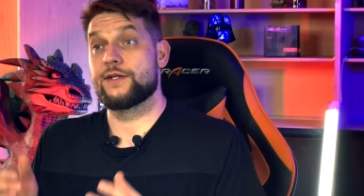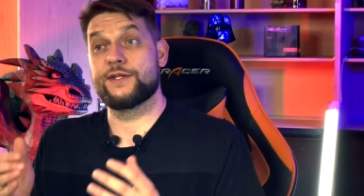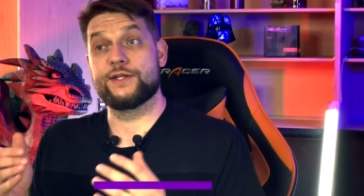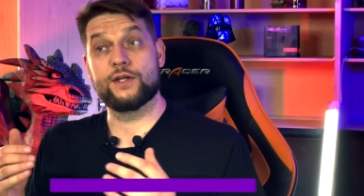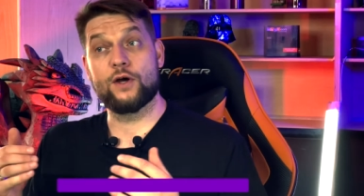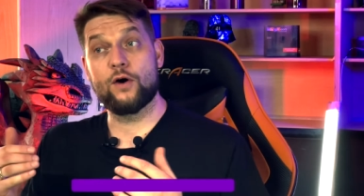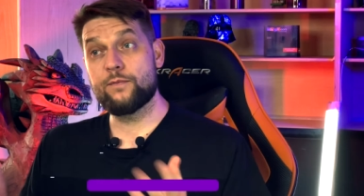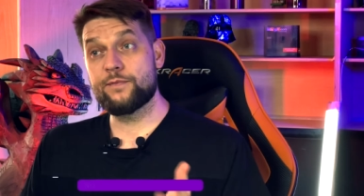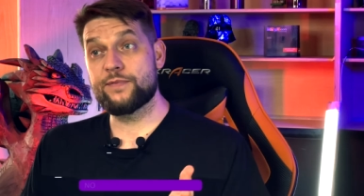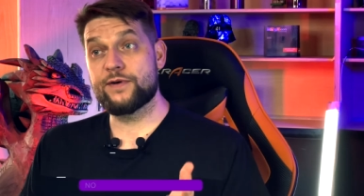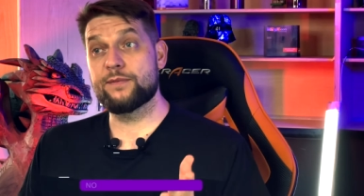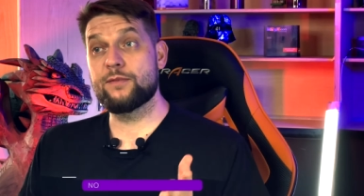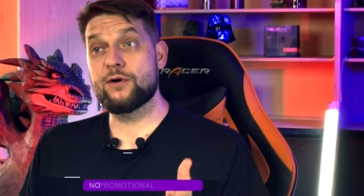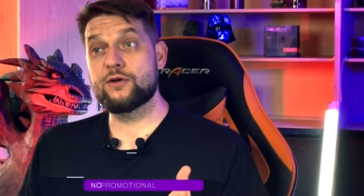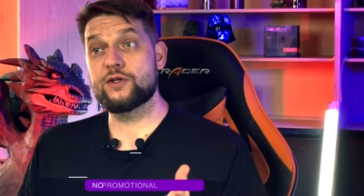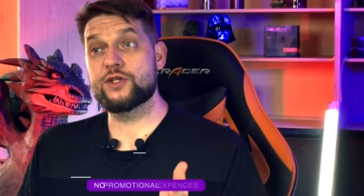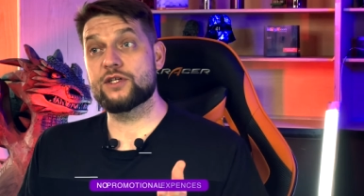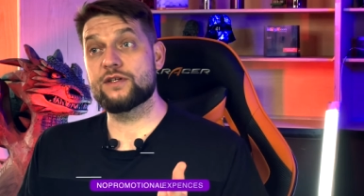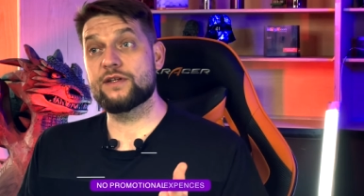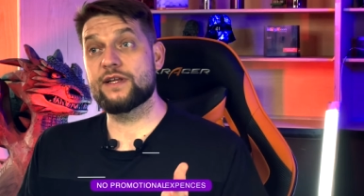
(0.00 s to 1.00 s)
no
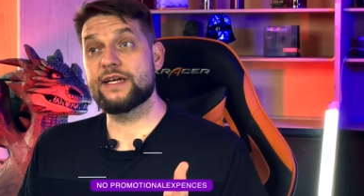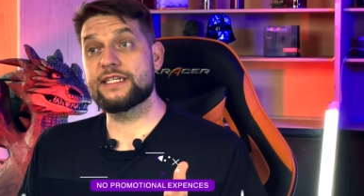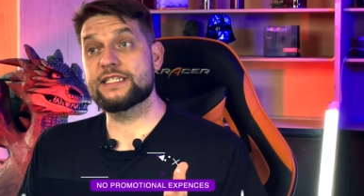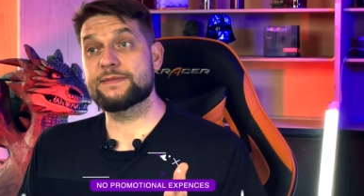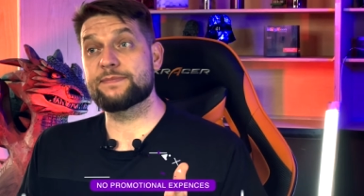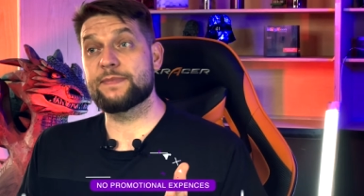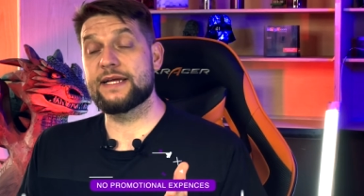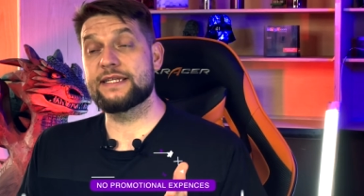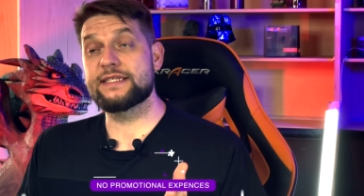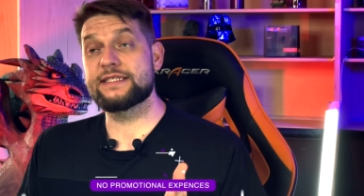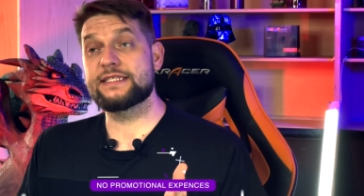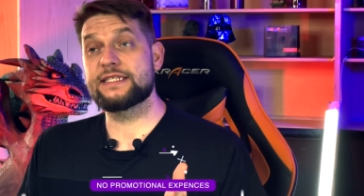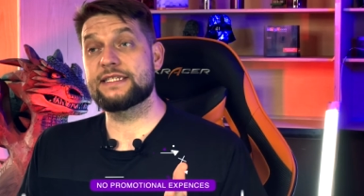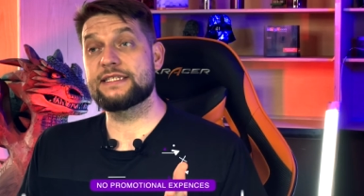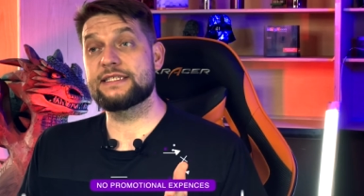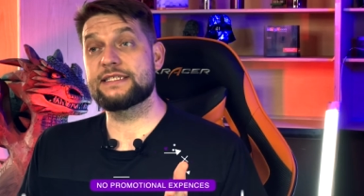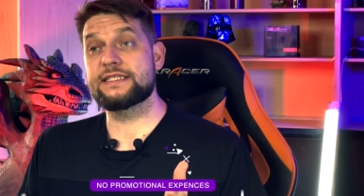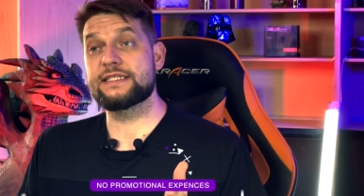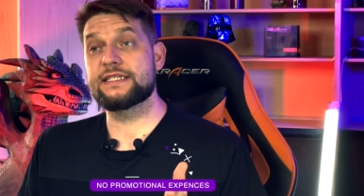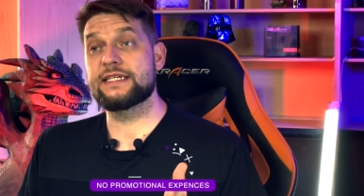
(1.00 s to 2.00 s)
promotional
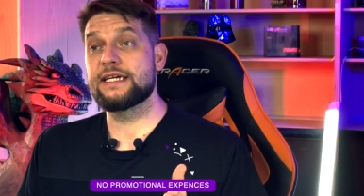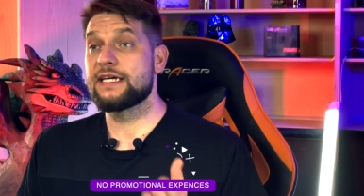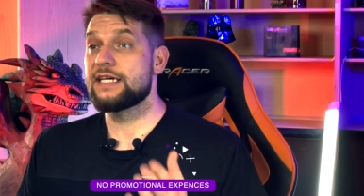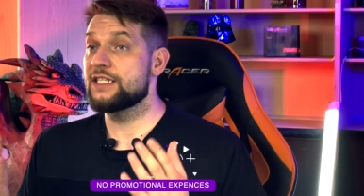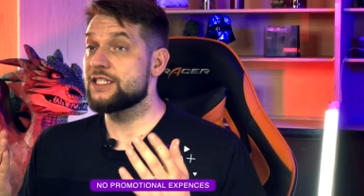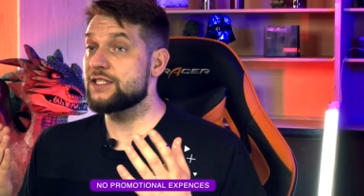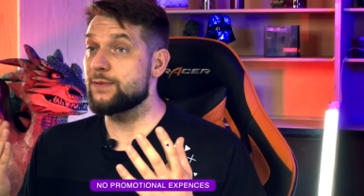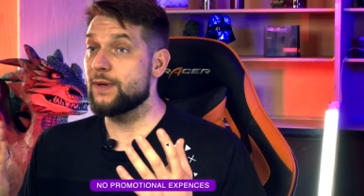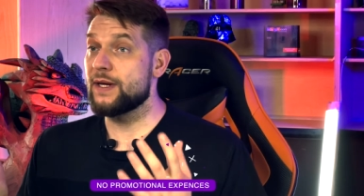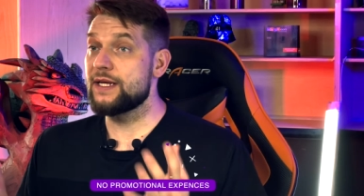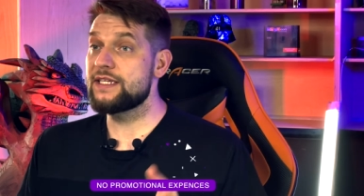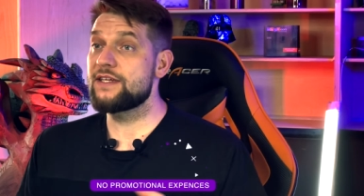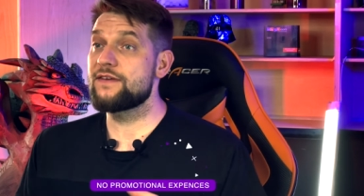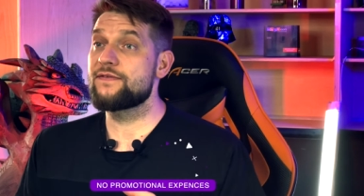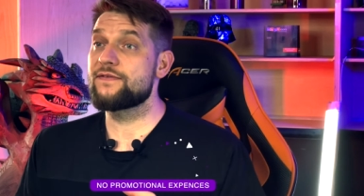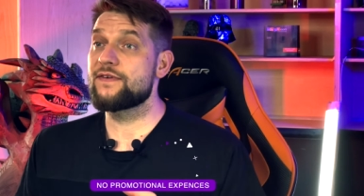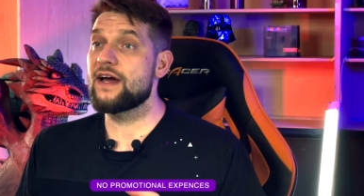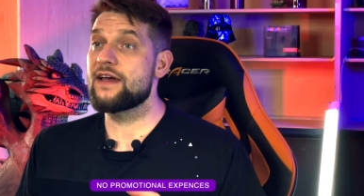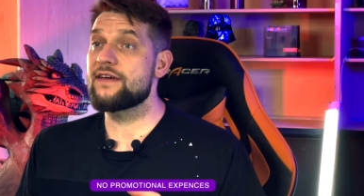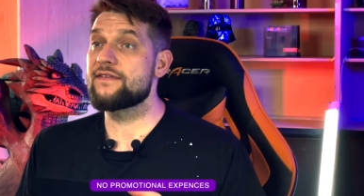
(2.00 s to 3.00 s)
expenses,
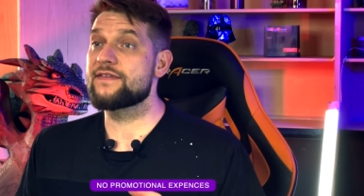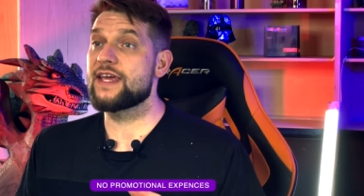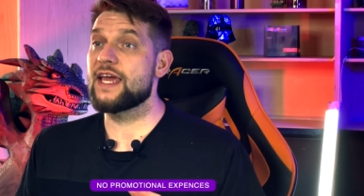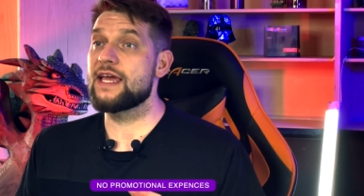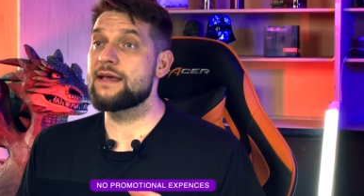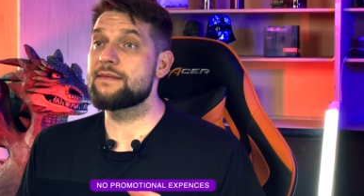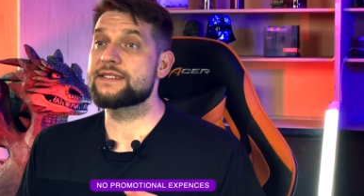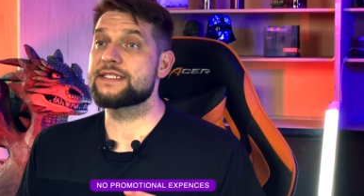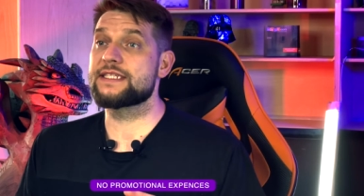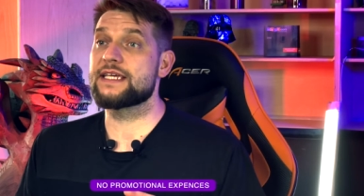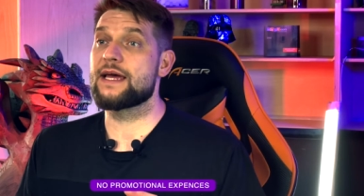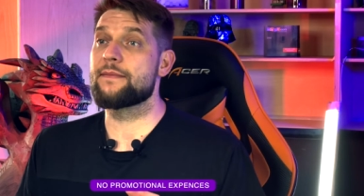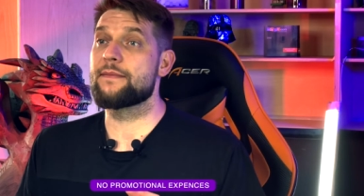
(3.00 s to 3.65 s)
25 games a